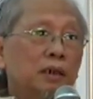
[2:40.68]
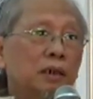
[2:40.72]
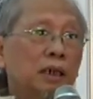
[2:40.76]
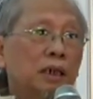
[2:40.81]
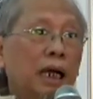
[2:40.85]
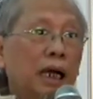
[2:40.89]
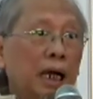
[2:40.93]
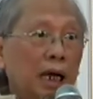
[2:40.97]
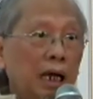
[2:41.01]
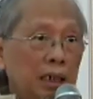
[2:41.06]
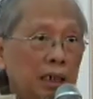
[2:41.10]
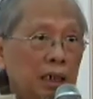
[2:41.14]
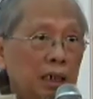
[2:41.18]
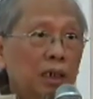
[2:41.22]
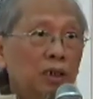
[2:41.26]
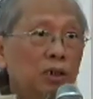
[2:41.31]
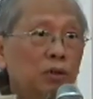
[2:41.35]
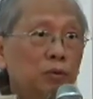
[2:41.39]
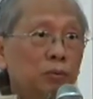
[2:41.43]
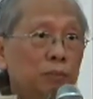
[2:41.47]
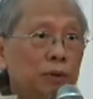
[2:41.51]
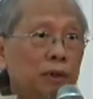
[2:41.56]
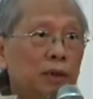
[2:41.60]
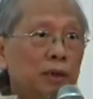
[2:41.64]
Kaya
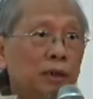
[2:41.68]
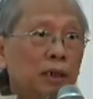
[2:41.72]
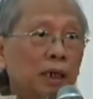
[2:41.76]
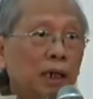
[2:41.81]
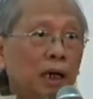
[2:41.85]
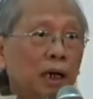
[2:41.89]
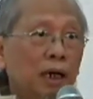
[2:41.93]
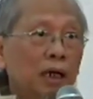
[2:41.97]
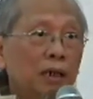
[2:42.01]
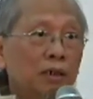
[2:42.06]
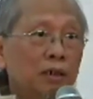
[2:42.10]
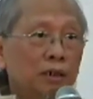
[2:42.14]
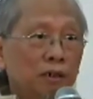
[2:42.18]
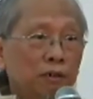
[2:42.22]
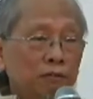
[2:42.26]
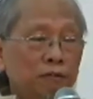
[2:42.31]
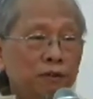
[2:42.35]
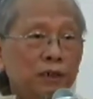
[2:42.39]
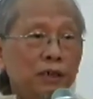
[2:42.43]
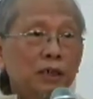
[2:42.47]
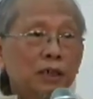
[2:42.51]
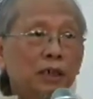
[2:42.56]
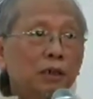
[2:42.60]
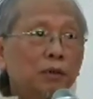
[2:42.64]
nupassana. Your
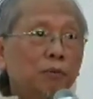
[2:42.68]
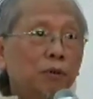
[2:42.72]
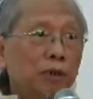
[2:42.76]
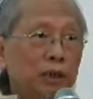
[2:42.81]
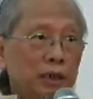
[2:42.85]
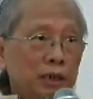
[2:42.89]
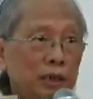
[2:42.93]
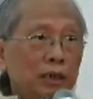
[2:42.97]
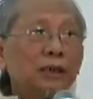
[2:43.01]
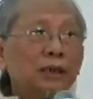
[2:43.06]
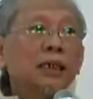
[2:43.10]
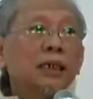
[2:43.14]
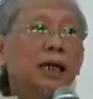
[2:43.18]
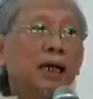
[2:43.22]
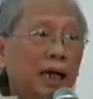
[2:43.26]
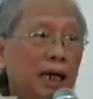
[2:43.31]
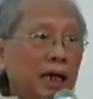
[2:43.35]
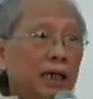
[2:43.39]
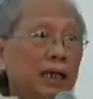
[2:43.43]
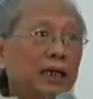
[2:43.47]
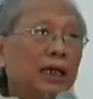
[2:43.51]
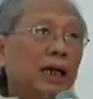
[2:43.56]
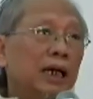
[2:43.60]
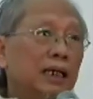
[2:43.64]
physical body is a
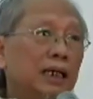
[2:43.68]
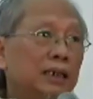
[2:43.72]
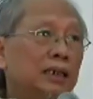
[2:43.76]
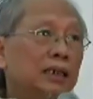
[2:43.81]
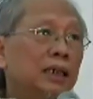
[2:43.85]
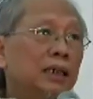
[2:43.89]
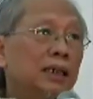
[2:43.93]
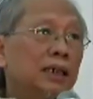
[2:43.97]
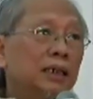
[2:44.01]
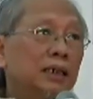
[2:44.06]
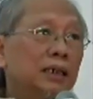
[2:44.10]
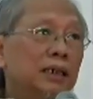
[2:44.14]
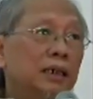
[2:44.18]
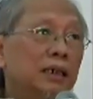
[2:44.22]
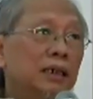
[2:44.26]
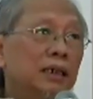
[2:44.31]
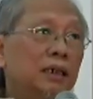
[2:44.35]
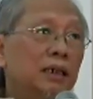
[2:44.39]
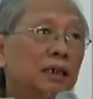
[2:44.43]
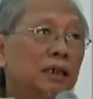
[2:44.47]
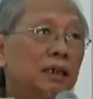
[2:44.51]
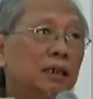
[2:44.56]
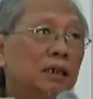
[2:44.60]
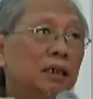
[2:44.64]
kaya, isn't it?
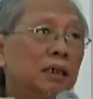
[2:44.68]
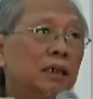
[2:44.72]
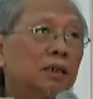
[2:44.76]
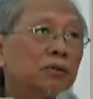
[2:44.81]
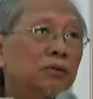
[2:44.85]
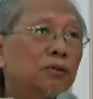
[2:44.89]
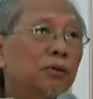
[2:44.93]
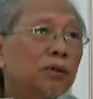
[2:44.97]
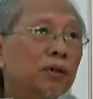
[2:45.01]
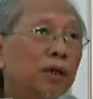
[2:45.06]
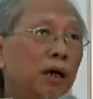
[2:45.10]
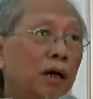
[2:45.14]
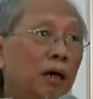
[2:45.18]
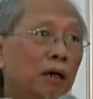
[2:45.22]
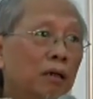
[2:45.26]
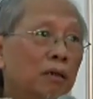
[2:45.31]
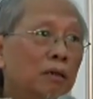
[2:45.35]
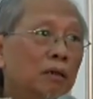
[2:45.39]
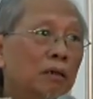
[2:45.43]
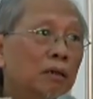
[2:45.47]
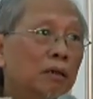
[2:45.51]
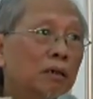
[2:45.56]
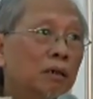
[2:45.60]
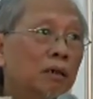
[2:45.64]
True or
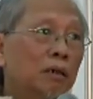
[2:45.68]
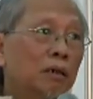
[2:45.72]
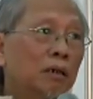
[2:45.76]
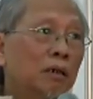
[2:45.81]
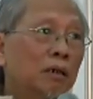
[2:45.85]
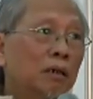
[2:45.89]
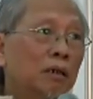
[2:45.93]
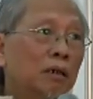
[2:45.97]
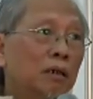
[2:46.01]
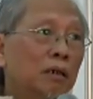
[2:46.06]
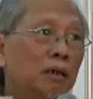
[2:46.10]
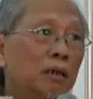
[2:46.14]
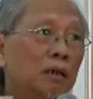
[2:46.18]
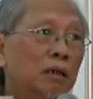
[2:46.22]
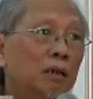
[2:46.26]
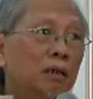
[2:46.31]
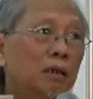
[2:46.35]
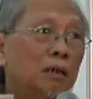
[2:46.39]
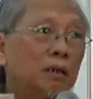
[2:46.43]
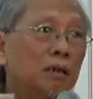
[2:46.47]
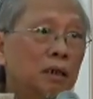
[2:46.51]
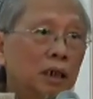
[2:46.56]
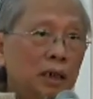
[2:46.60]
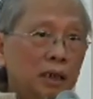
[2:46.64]
not?
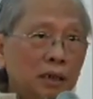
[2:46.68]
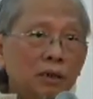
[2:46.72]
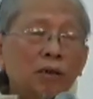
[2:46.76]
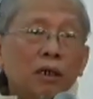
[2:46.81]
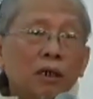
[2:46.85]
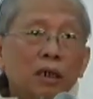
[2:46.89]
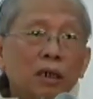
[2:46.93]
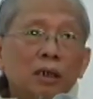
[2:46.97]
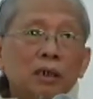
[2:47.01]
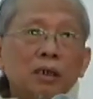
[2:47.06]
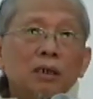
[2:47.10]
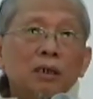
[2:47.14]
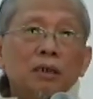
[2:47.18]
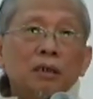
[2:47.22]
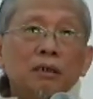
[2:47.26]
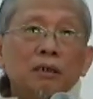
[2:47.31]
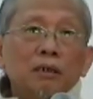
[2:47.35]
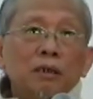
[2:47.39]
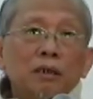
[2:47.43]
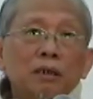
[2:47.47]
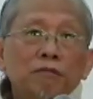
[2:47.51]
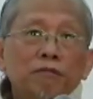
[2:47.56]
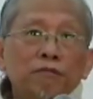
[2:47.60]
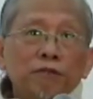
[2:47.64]
That's why
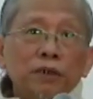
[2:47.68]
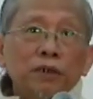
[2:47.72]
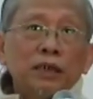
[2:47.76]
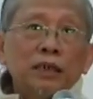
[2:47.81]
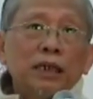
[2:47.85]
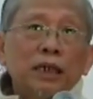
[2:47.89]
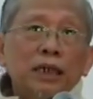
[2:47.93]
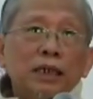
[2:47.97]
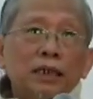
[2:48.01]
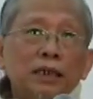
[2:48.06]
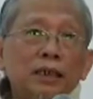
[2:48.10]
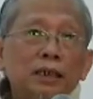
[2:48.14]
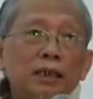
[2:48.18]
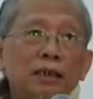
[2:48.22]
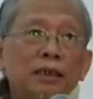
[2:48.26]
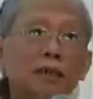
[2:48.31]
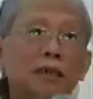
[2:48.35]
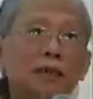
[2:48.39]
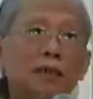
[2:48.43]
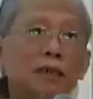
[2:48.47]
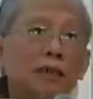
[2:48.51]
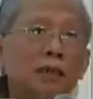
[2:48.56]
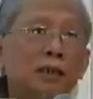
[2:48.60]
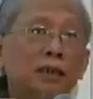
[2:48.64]
the first
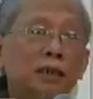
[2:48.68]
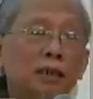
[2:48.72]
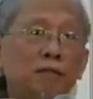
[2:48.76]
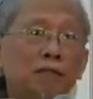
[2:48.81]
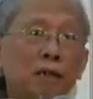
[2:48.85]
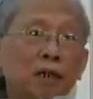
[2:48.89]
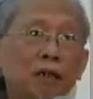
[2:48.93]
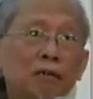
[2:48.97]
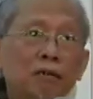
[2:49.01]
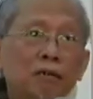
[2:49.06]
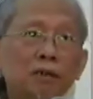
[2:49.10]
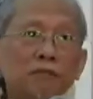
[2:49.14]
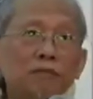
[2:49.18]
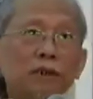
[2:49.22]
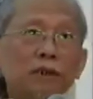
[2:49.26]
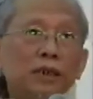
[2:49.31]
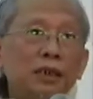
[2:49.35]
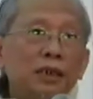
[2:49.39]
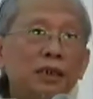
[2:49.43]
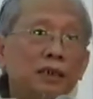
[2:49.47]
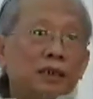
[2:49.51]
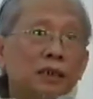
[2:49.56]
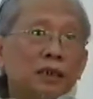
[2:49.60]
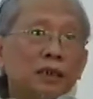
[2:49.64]
category of
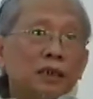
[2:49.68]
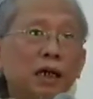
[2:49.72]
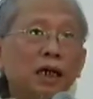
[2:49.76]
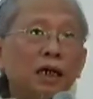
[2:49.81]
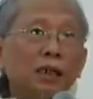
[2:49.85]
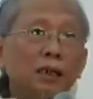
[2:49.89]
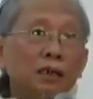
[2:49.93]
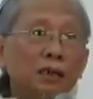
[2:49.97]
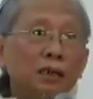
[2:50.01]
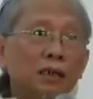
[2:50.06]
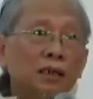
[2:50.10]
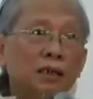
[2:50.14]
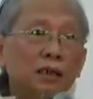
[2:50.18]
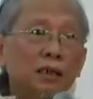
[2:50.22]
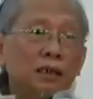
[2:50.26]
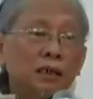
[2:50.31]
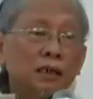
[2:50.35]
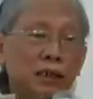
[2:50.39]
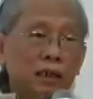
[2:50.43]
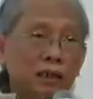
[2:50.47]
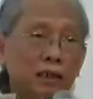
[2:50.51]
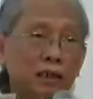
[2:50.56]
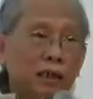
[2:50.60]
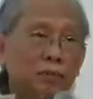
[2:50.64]
cultivation under the
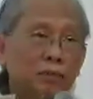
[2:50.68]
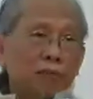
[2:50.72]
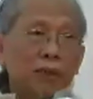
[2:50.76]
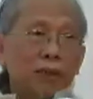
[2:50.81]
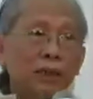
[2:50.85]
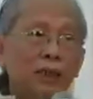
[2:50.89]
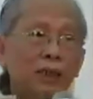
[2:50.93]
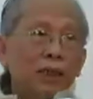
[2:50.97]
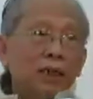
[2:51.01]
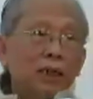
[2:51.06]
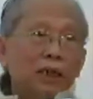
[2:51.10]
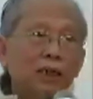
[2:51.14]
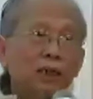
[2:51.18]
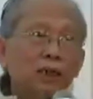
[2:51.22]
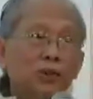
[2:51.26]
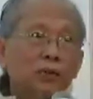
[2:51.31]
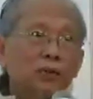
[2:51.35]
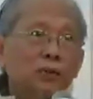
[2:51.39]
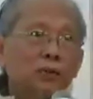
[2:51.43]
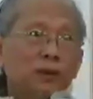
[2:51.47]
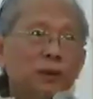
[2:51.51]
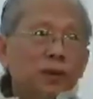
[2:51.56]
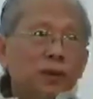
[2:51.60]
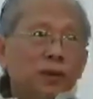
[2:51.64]
Satipatthana
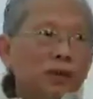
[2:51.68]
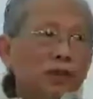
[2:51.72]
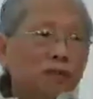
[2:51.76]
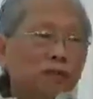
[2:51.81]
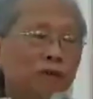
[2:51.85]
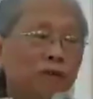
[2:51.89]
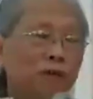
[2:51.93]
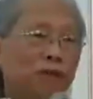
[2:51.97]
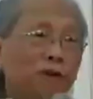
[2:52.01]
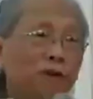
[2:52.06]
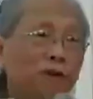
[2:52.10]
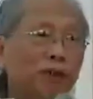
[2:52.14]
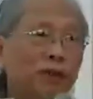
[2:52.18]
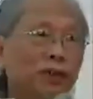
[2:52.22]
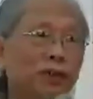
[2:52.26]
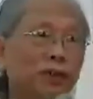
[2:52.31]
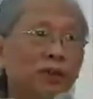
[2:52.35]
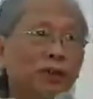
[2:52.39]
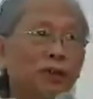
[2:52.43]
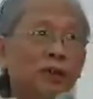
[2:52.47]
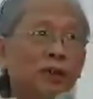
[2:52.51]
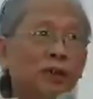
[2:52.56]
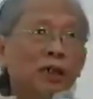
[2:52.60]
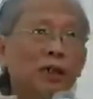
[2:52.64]
Sutta, the four
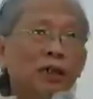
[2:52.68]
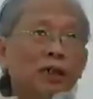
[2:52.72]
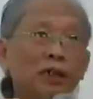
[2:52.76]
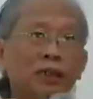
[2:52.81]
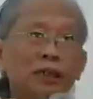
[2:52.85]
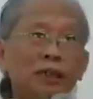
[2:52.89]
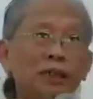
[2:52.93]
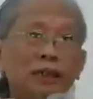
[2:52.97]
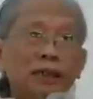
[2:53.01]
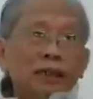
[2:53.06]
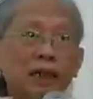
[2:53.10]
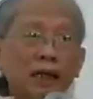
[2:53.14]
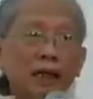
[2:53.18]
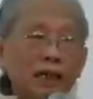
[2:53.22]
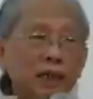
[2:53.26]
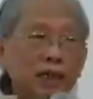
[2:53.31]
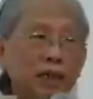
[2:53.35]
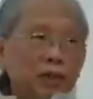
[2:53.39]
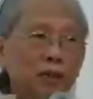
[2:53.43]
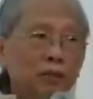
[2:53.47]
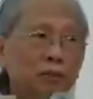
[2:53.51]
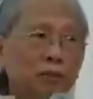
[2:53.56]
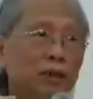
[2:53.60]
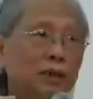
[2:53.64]
foundations, is
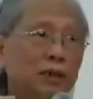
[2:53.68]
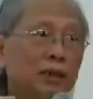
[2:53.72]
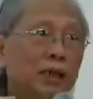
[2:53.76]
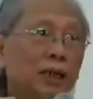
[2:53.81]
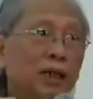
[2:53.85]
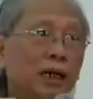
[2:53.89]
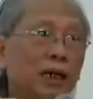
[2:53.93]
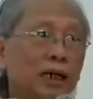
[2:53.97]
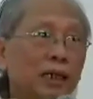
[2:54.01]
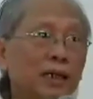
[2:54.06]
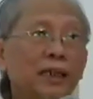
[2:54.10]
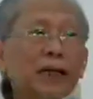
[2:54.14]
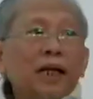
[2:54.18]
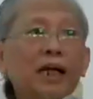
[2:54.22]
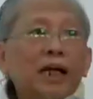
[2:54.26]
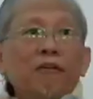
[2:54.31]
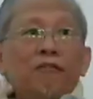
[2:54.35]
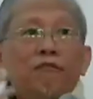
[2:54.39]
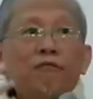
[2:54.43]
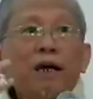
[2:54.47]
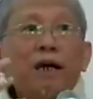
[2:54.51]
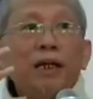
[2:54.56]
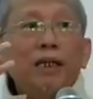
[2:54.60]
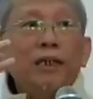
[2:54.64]
kaya nupassana. And there are
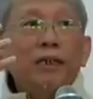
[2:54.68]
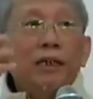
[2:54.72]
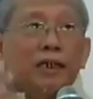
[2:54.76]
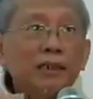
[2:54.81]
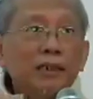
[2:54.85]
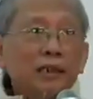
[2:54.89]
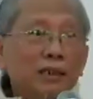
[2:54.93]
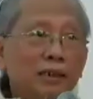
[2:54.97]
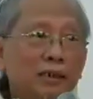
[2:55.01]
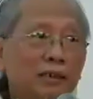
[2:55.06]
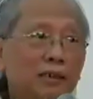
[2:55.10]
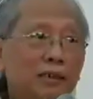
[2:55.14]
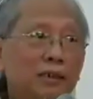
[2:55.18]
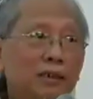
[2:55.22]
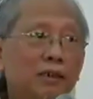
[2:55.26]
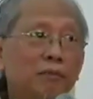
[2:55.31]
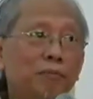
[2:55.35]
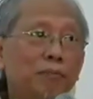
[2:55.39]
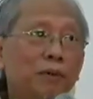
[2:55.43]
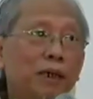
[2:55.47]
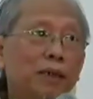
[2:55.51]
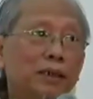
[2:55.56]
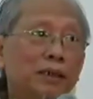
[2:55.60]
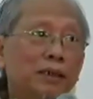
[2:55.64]
5 categories
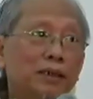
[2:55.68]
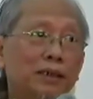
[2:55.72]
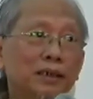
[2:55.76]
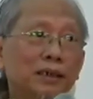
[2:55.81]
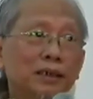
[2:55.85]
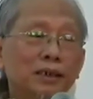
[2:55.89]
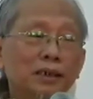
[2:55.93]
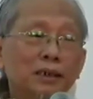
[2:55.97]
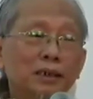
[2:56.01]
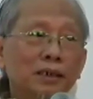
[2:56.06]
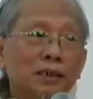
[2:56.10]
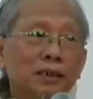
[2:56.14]
of practices.